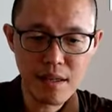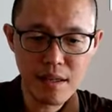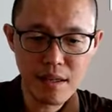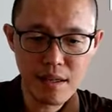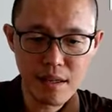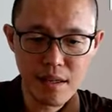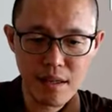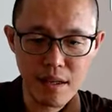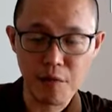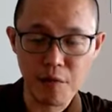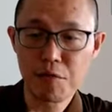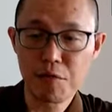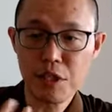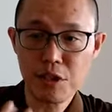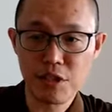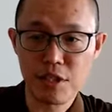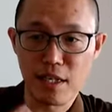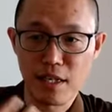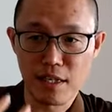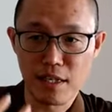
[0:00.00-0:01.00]
I wish
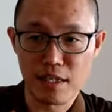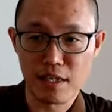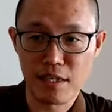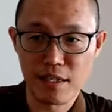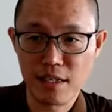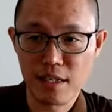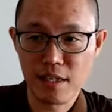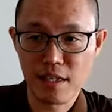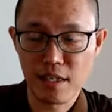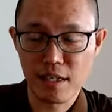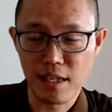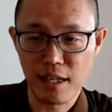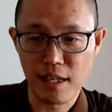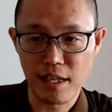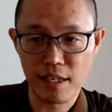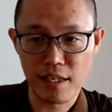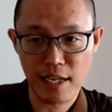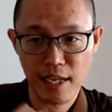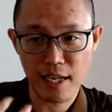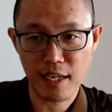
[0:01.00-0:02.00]
I had
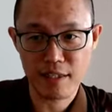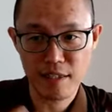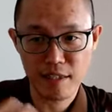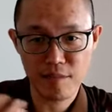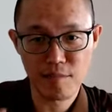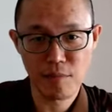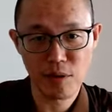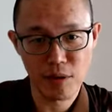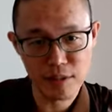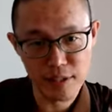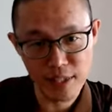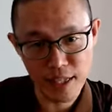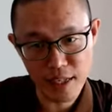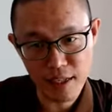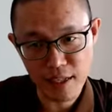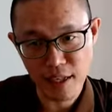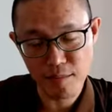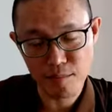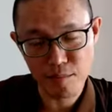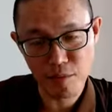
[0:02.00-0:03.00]
highlighted more on
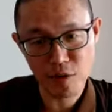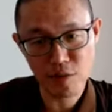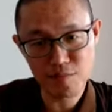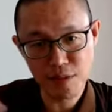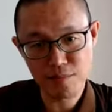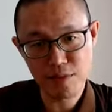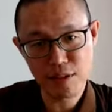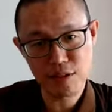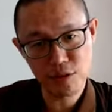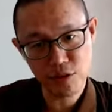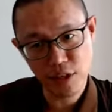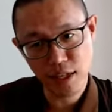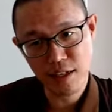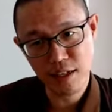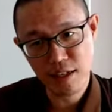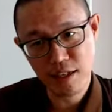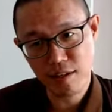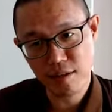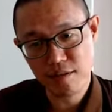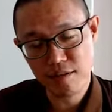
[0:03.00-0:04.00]
that and more people try it
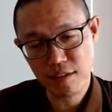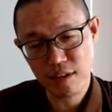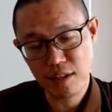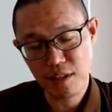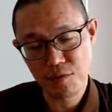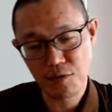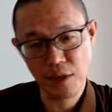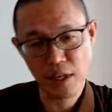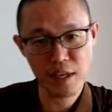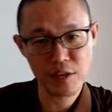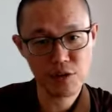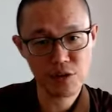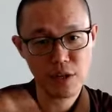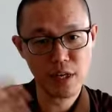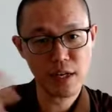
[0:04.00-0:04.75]
out. If you had tried it